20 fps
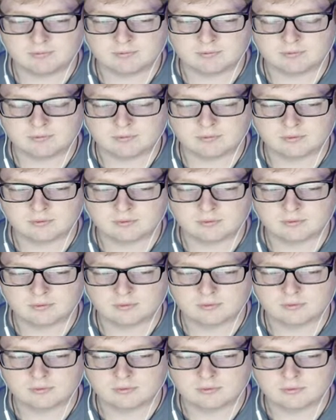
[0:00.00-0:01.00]

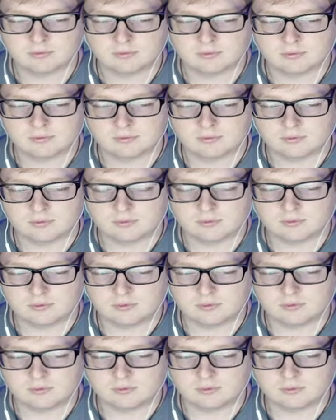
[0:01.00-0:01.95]
No one is speaking in this clip.